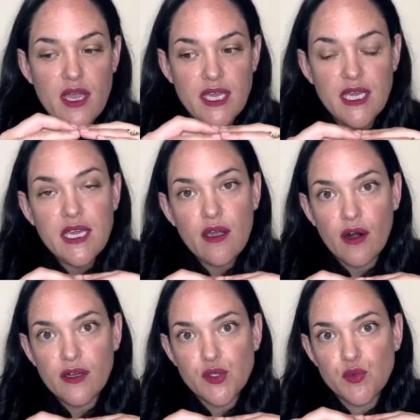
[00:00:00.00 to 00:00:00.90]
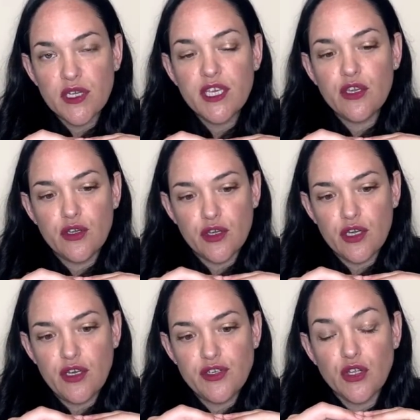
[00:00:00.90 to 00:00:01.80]
EER is really
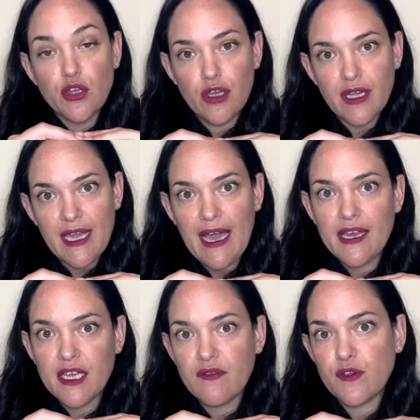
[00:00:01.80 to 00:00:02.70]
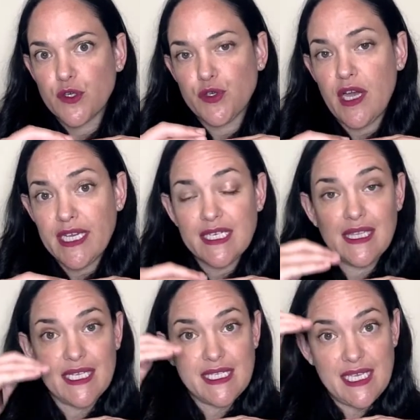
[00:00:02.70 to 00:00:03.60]
good to look at if you're trying to,
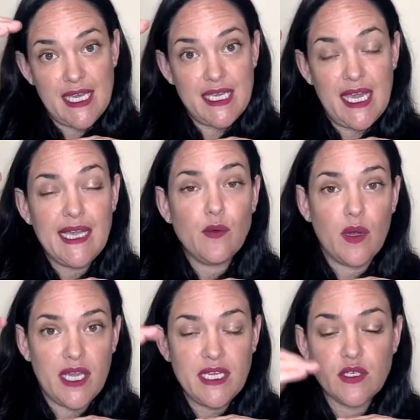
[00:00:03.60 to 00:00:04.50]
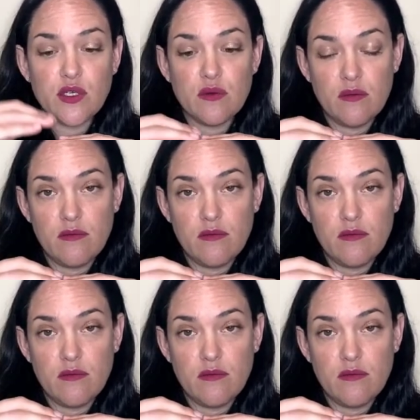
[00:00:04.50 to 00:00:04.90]
let's say, gain weight,